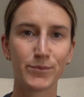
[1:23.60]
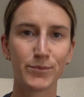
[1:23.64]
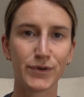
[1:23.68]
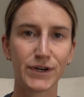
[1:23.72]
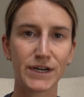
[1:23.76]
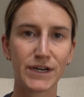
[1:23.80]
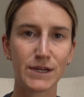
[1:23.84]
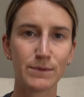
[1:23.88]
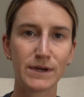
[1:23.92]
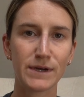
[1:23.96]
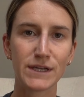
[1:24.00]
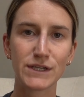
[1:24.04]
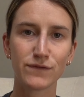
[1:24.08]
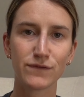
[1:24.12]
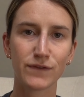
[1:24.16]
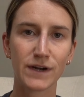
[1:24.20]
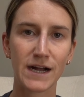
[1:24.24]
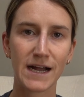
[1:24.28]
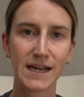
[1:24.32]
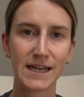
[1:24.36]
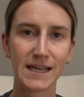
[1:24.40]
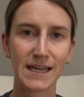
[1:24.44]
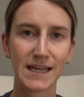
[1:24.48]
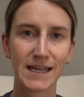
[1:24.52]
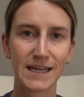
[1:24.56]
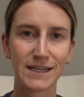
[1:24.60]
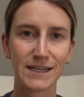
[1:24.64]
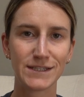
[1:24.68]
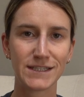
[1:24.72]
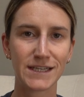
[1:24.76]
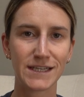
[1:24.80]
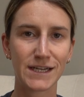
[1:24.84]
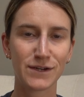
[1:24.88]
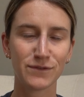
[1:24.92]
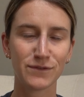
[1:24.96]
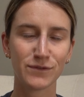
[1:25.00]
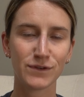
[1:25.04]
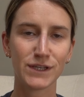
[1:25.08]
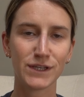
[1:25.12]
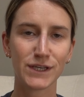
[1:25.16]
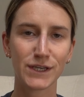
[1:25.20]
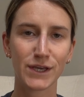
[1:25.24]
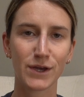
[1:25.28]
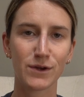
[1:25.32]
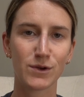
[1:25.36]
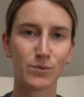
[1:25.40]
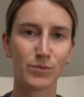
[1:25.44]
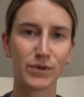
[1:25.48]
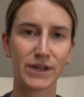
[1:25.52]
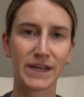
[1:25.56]
Pretty much Friday didn't really
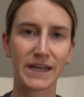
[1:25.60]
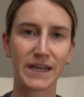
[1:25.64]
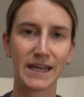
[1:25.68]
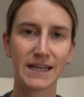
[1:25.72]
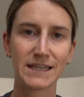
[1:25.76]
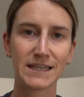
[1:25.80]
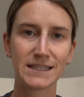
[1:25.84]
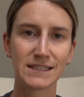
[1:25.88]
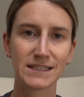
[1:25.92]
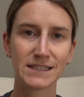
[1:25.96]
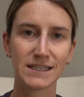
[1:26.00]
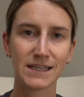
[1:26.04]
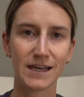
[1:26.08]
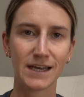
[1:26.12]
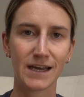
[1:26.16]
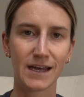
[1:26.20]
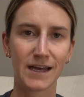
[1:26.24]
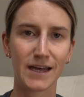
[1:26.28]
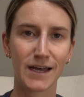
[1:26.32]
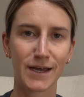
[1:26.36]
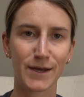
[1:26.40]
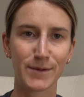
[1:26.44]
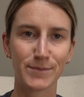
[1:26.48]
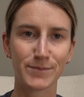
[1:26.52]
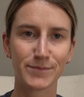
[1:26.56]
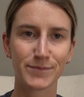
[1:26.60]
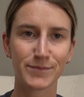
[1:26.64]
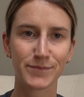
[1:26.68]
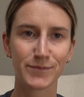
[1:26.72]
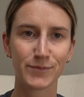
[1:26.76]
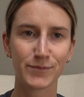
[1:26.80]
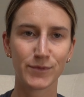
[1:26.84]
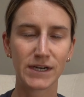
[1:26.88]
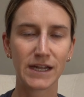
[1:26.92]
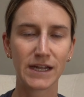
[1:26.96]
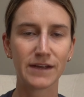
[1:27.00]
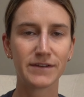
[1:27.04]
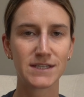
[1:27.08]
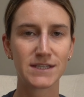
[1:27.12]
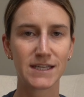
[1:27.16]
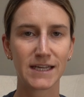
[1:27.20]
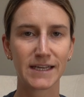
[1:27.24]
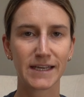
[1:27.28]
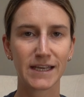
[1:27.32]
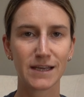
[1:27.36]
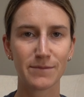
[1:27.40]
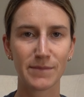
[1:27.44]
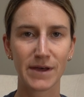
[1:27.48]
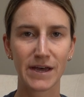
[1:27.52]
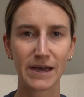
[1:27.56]
go to plan. When I was
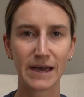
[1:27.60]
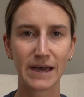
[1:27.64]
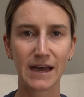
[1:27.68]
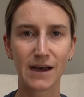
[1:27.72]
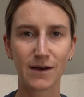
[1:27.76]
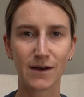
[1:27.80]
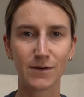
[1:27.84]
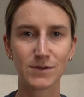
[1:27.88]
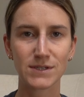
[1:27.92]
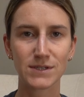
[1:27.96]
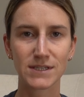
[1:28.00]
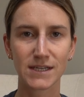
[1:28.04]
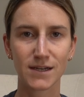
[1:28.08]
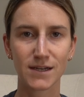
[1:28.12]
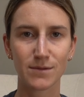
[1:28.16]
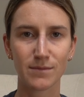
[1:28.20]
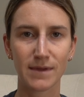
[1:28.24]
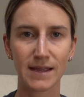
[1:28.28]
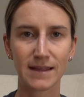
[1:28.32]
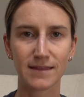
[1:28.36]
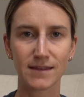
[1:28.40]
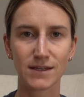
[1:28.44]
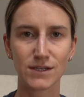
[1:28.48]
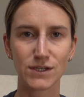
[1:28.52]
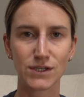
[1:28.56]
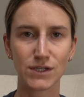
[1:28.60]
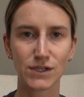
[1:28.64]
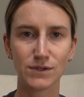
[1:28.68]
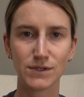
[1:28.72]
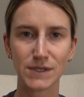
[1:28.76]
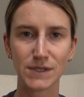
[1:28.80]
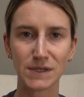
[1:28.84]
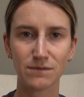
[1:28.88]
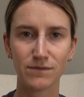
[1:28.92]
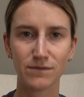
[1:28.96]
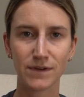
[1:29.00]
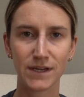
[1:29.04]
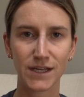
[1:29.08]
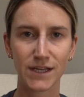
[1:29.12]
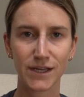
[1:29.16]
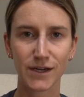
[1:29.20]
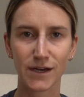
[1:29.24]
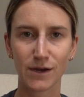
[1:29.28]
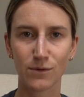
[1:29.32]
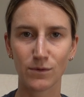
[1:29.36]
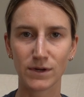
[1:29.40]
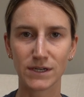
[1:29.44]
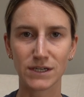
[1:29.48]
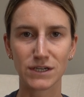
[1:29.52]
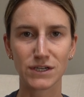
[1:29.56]
thinking about how I was going to make this YouTube video,
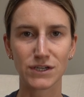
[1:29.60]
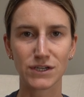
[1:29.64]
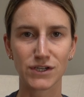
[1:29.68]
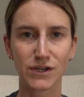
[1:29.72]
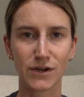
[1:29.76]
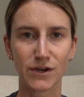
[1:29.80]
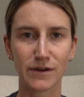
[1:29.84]
I wanted to show